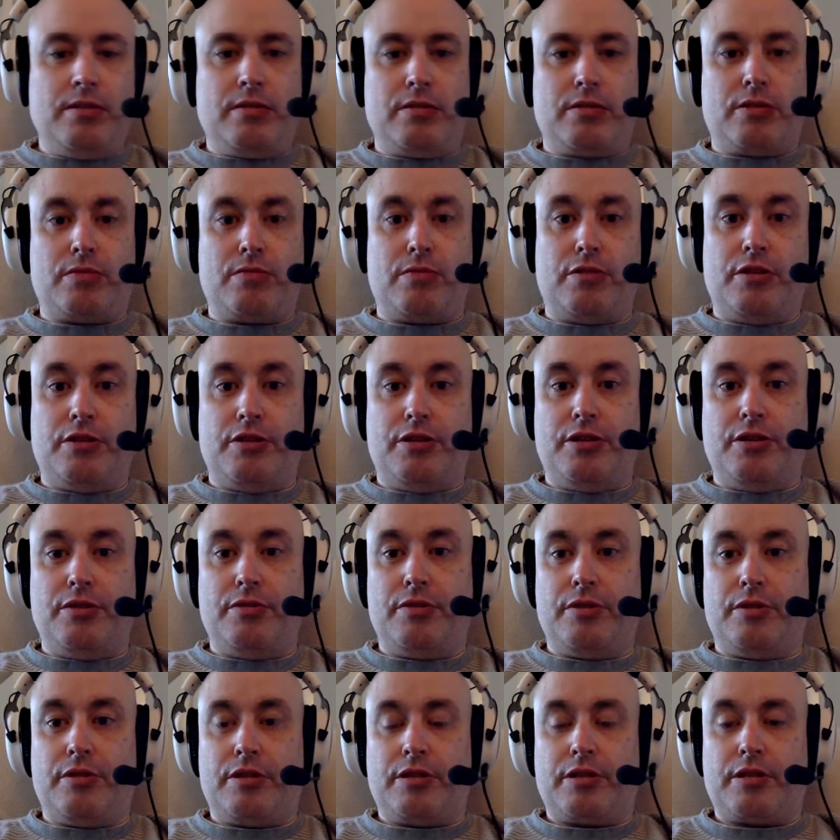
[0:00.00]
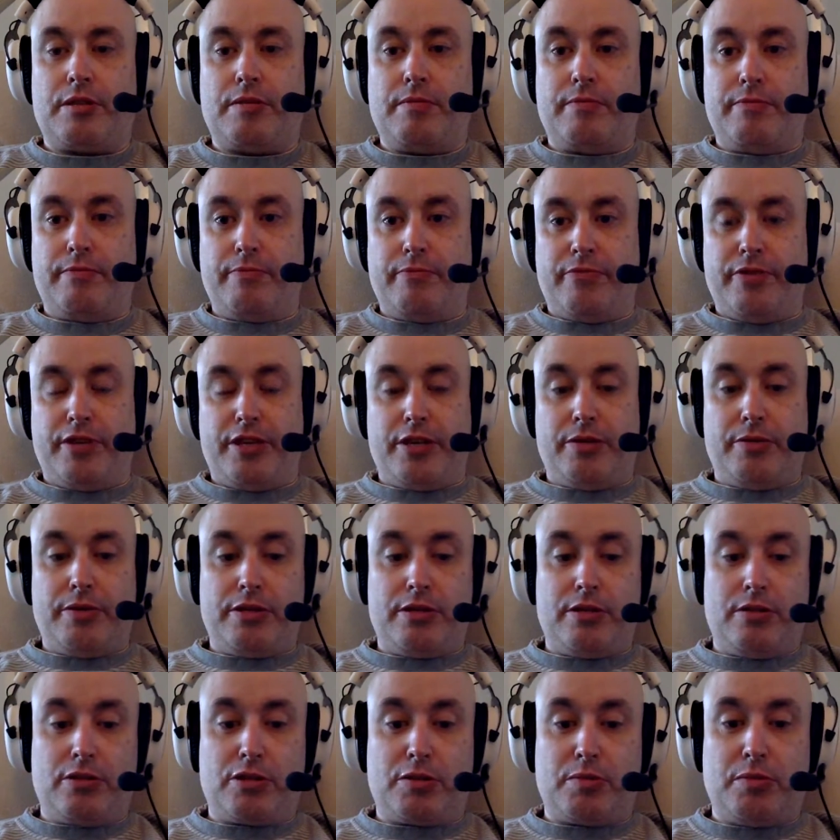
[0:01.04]
Just want to note that this video
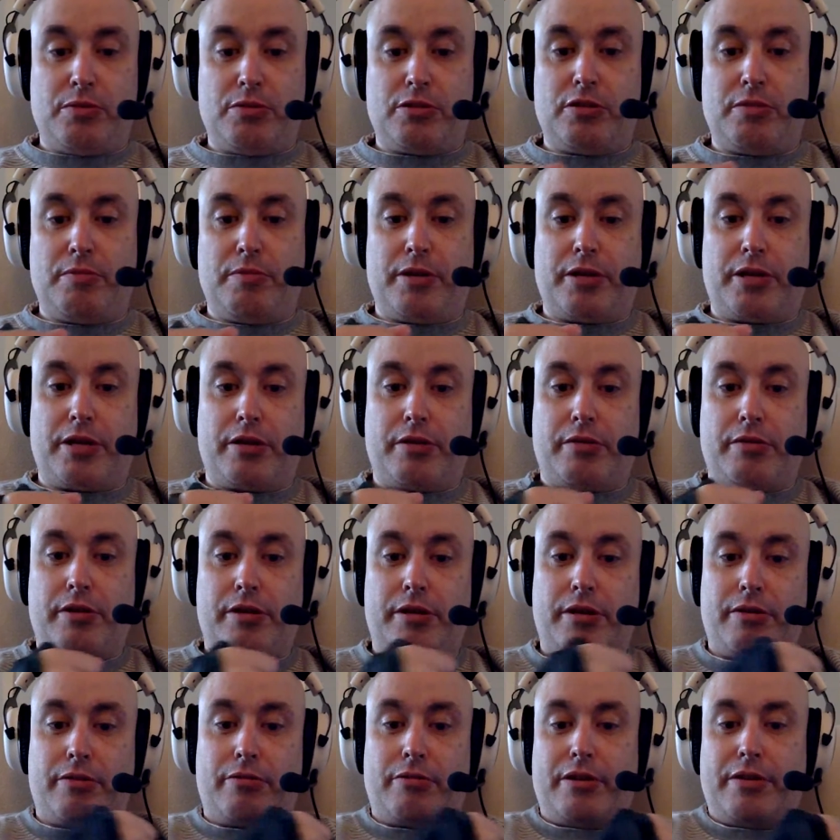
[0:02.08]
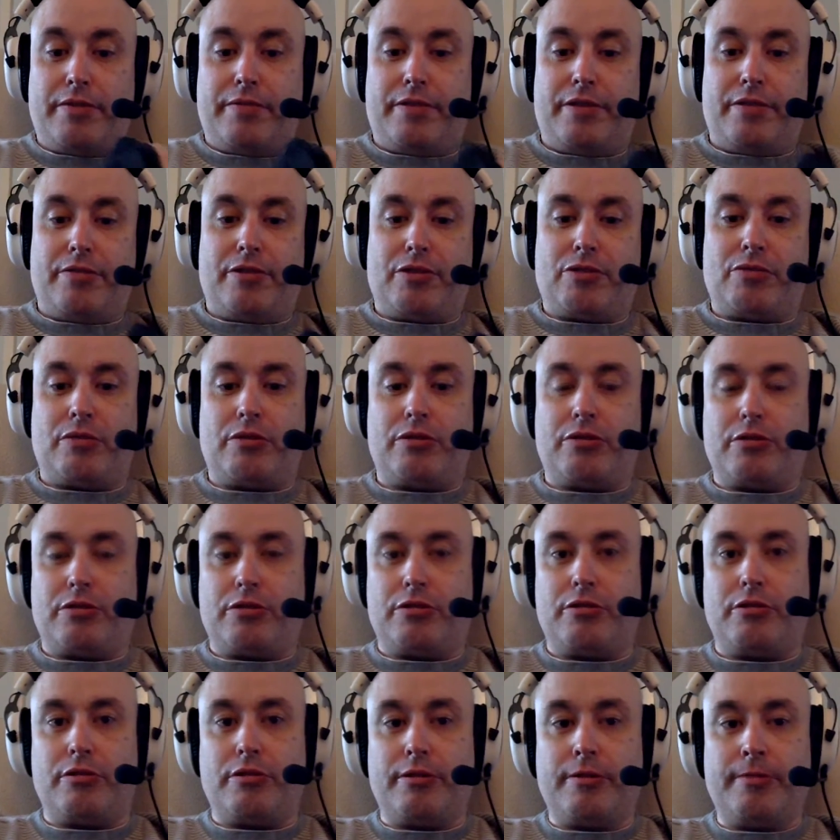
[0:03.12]
is not sponsored by Coca-Cola, even though that's what I just
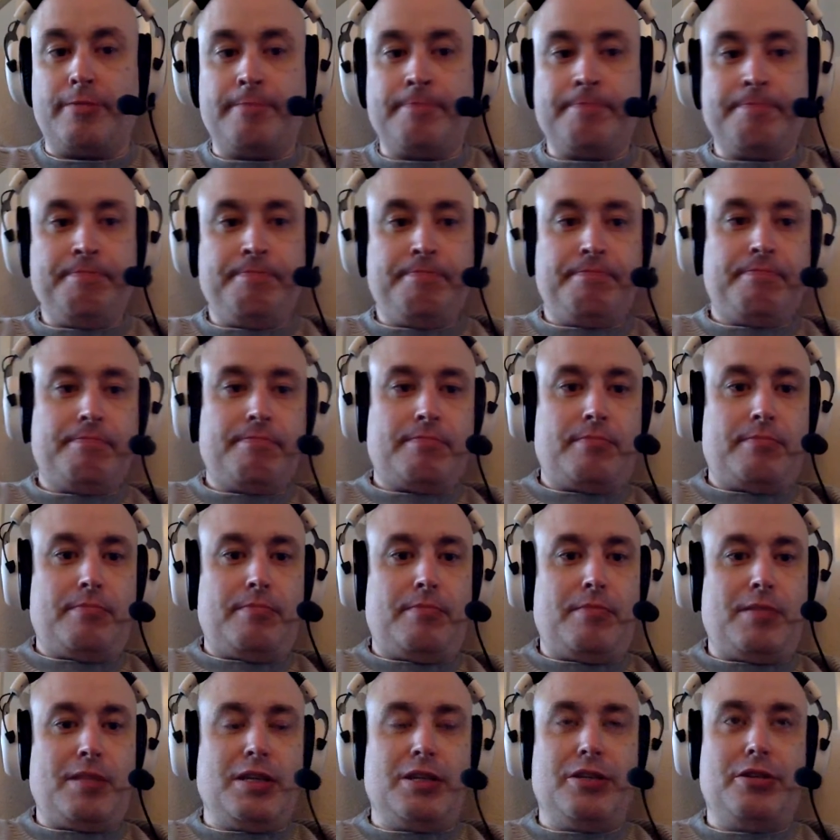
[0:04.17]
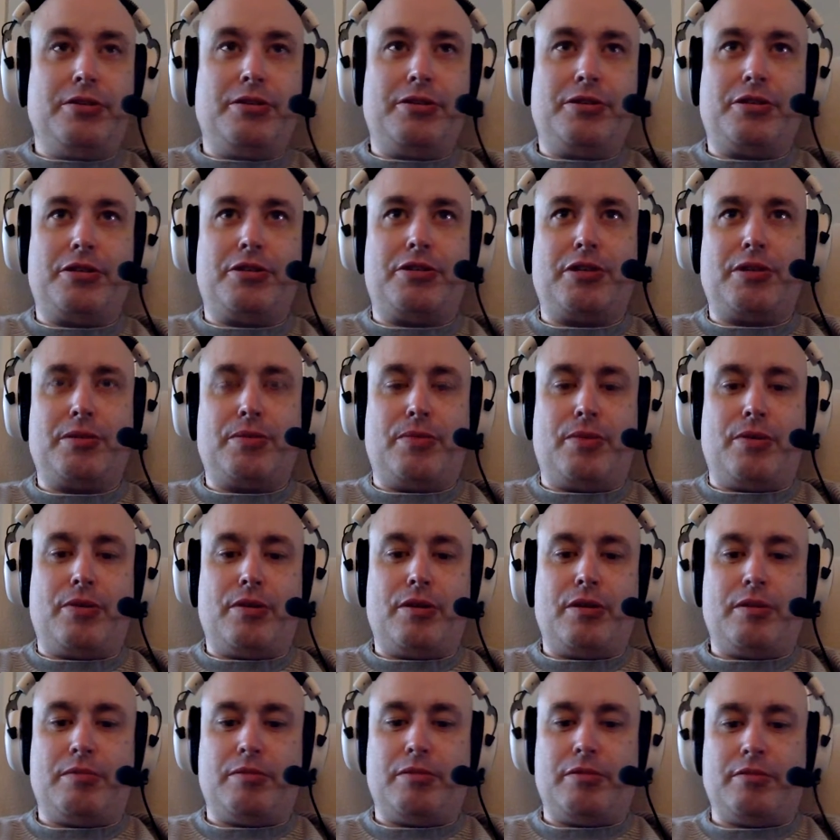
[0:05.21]
drunk. I know you should drink
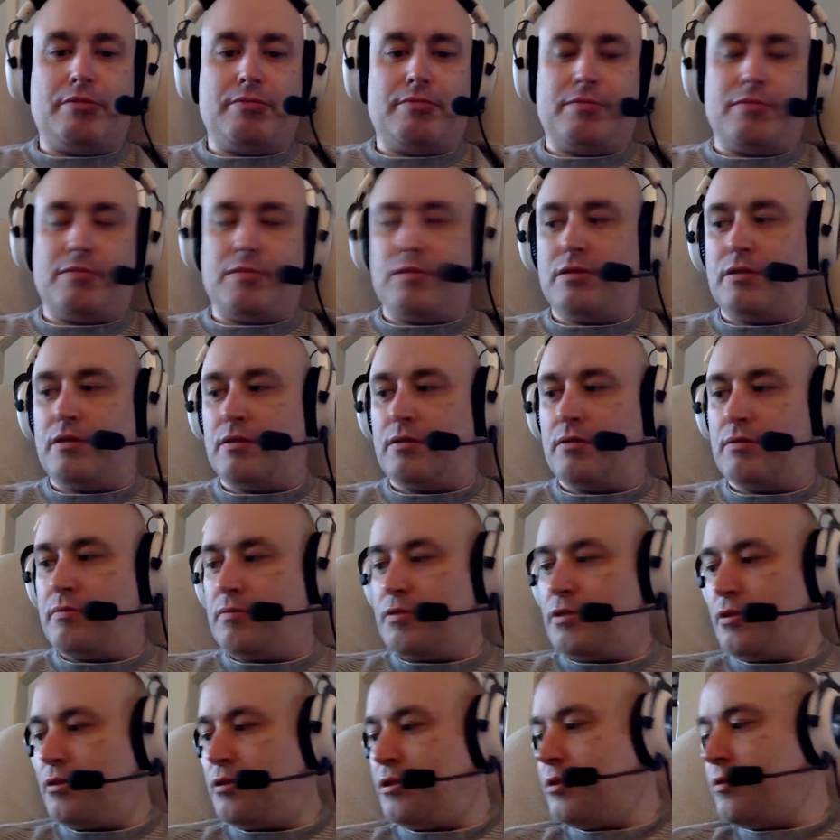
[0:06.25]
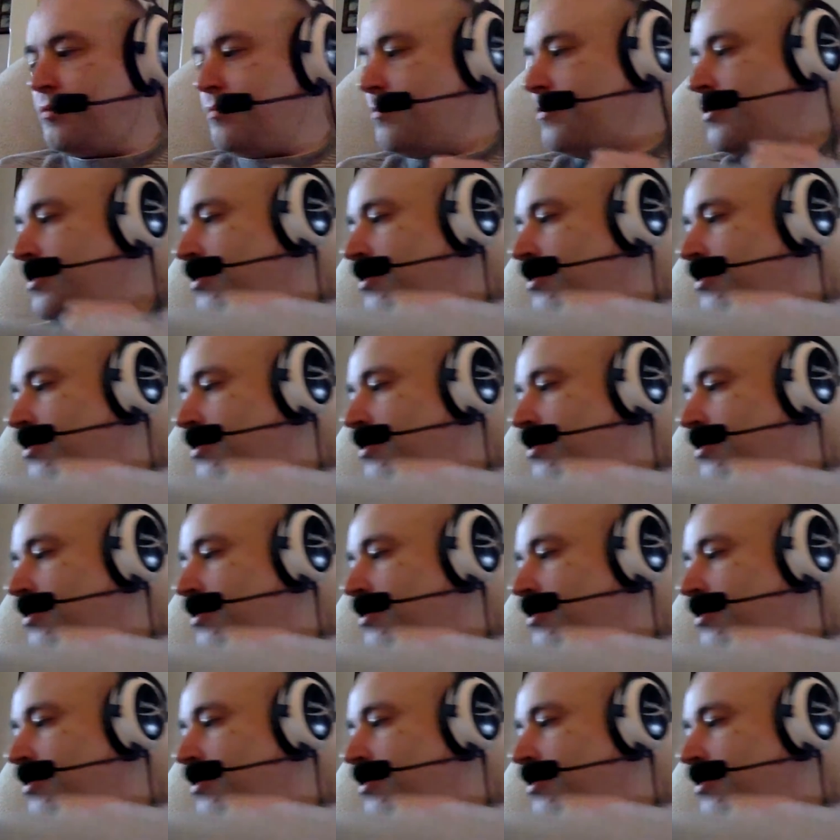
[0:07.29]
water, but sod it.